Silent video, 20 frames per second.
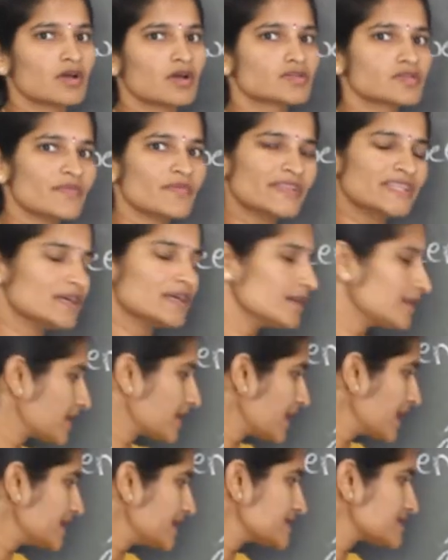So when the
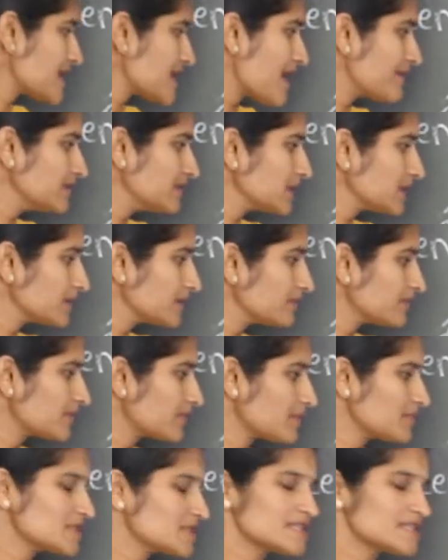ray is traveling from